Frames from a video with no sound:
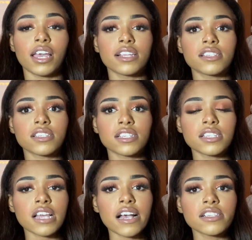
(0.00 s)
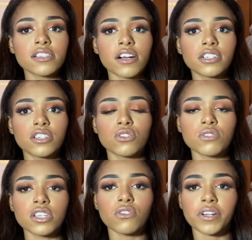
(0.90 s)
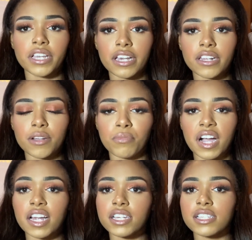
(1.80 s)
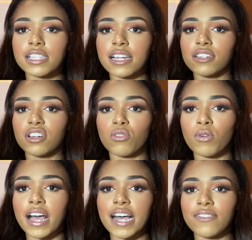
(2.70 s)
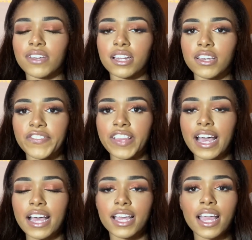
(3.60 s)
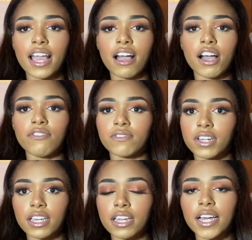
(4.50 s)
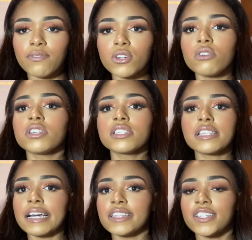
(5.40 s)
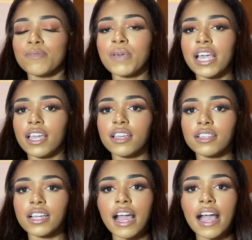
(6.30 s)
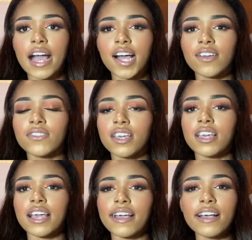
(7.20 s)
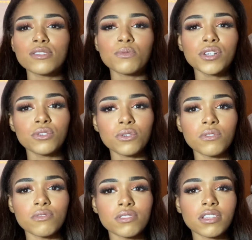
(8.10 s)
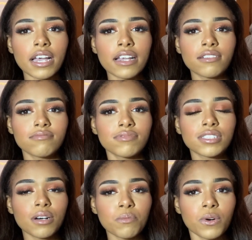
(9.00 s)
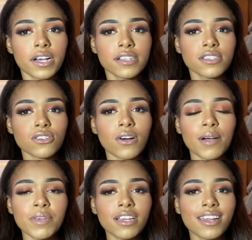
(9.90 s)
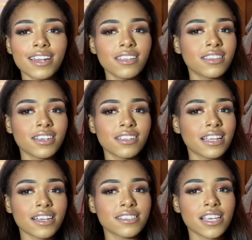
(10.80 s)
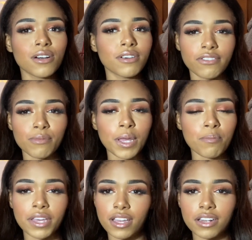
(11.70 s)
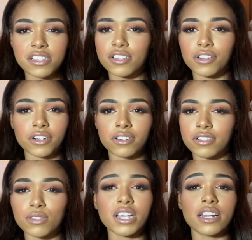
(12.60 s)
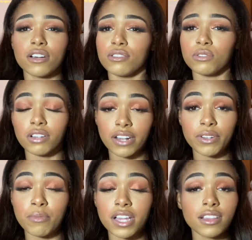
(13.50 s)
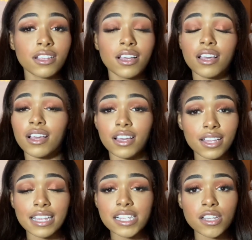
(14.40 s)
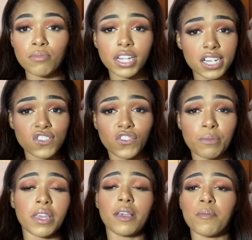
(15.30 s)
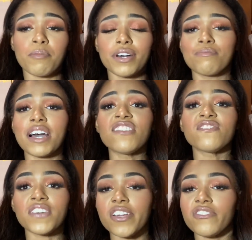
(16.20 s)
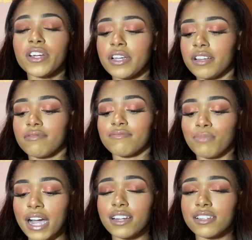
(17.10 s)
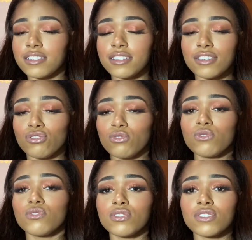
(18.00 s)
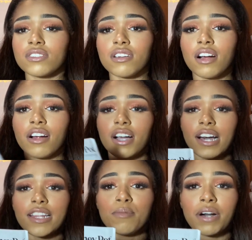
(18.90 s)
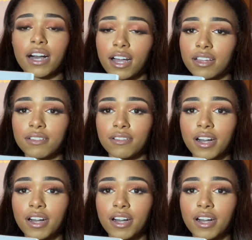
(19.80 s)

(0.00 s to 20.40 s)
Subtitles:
And since I started using organic products that don't have any of that, I've noticed that the pain that I have has reduced like somewhat. So I mean, anything that can take away from that pain as a girl, because we gotta go through it every month, that's a plus for me. But my favorite products to use are Honey Pot